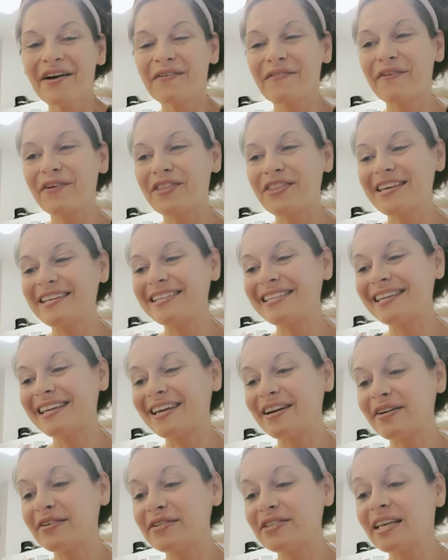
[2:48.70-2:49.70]
for these
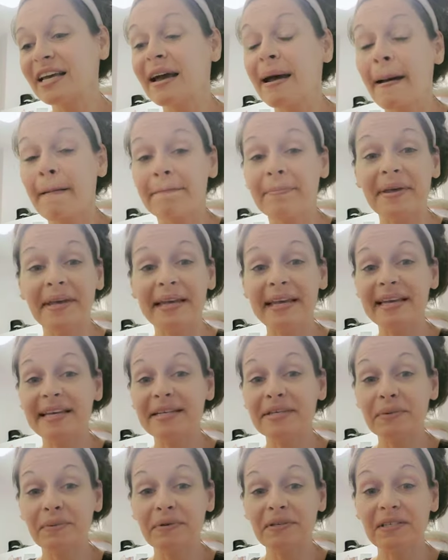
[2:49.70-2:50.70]
kiddos. But
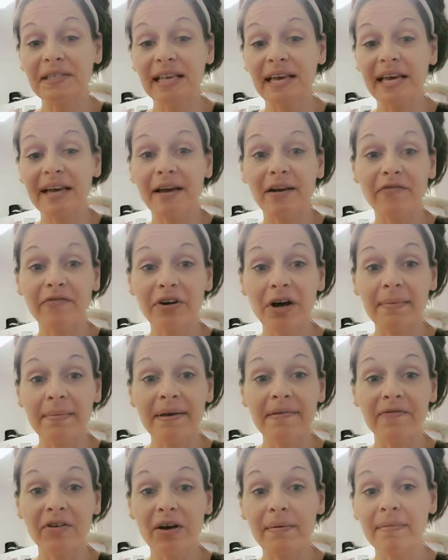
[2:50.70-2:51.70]
his was like
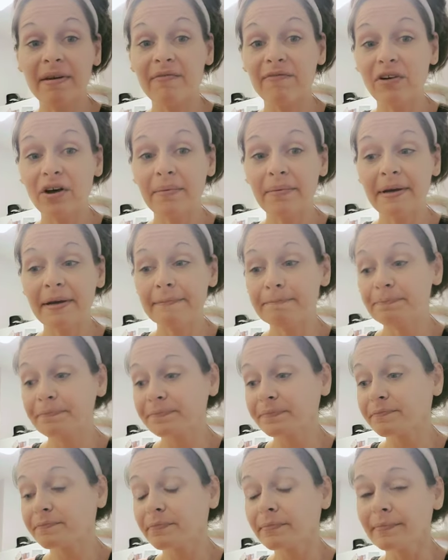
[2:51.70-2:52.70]
vomit, vomit, vomit,
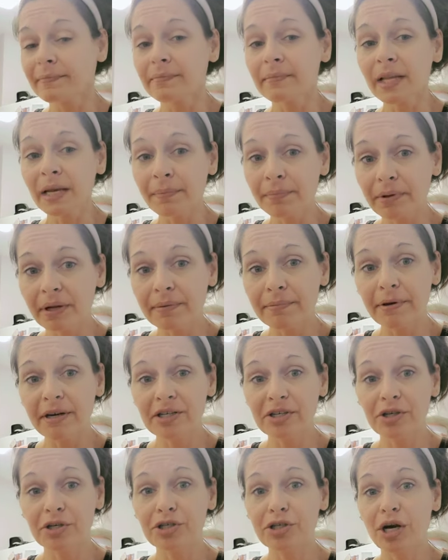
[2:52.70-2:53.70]
blood
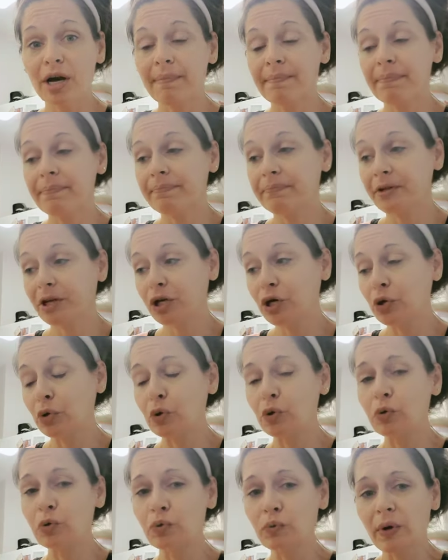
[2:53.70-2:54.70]
pressure drop, go
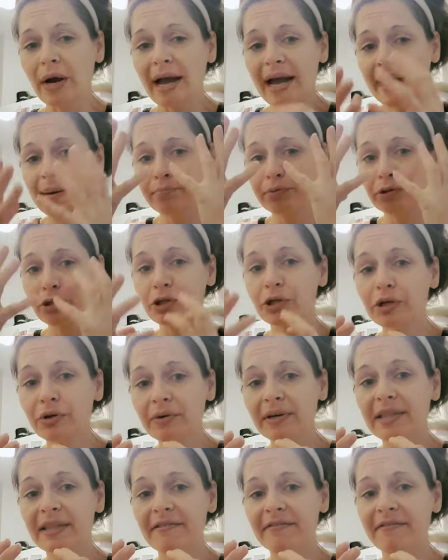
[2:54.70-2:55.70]
gray, blue
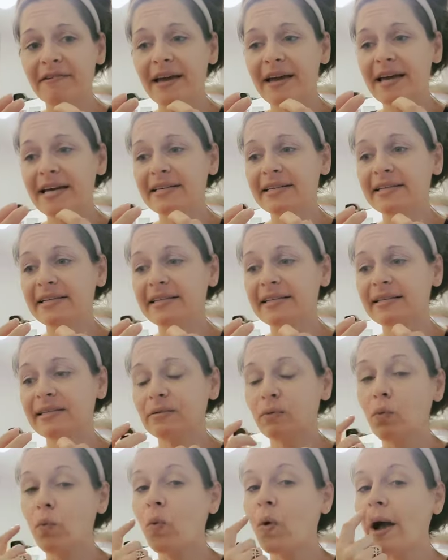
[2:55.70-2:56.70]
in the
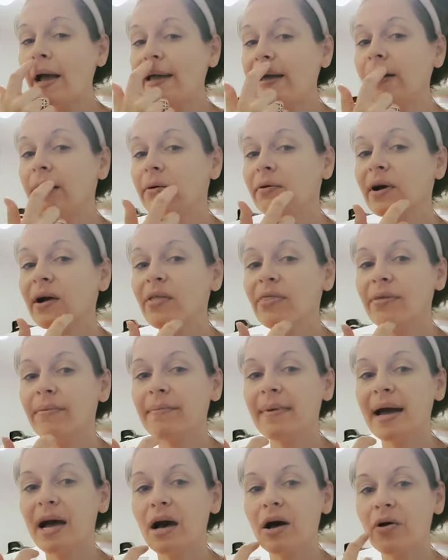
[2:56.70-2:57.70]
face, white around the
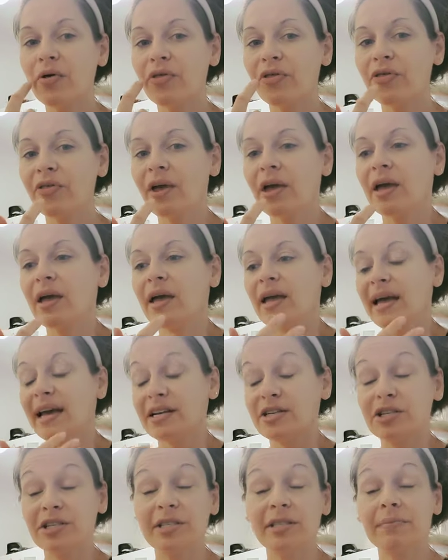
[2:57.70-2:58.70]
mouth,
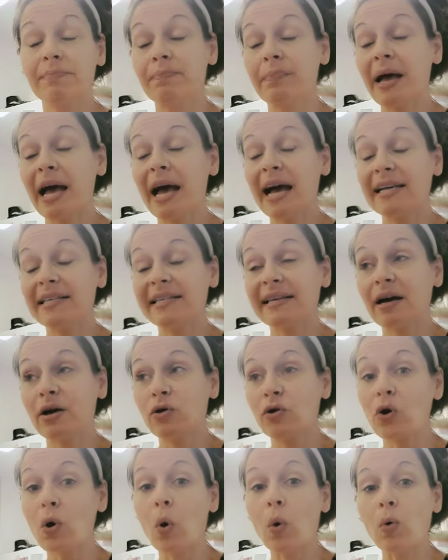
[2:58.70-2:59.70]
and just pass
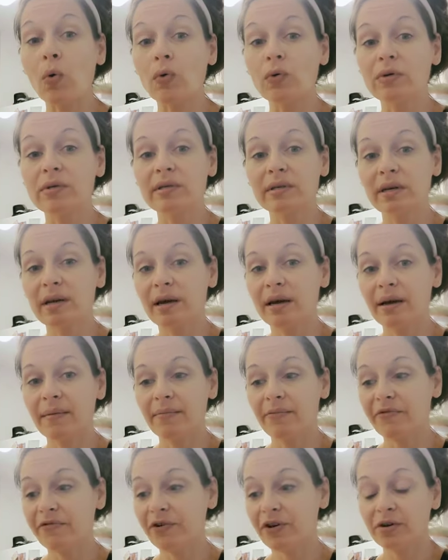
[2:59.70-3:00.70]
out cold
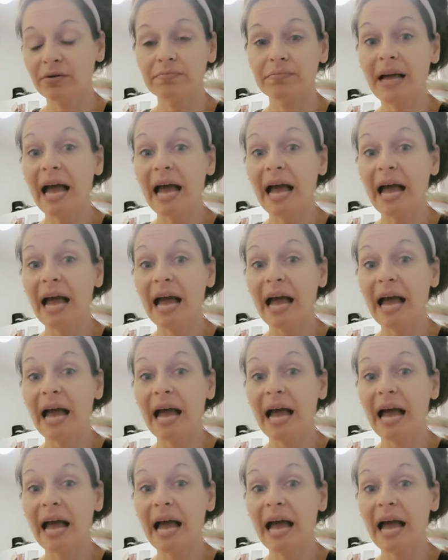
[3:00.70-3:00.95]
um, for